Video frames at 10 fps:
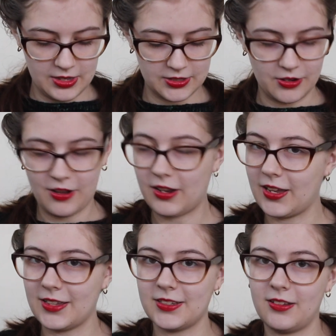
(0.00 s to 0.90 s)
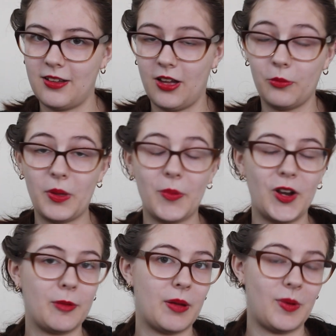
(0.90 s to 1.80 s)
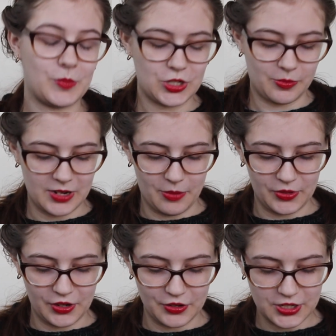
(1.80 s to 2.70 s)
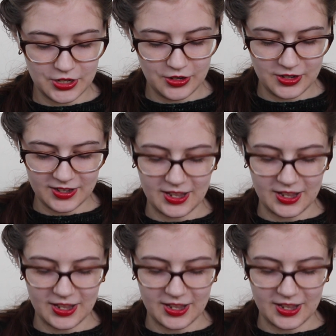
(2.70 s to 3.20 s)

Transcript: So like I said, I'll be putting my mum's shop down below too.